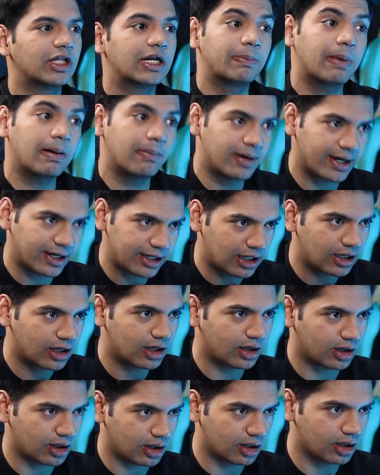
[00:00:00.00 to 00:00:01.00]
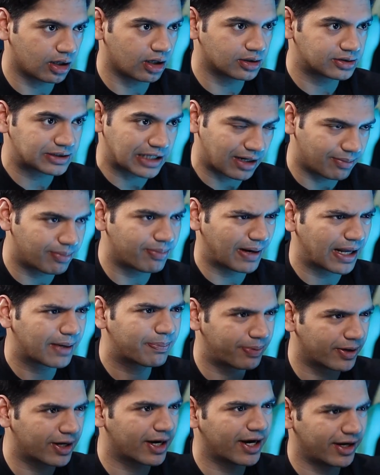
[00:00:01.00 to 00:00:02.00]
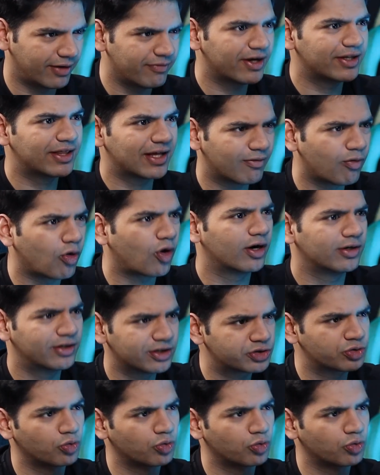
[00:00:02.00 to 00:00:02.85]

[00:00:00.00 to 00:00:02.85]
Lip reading: the Republic Day parade where they award the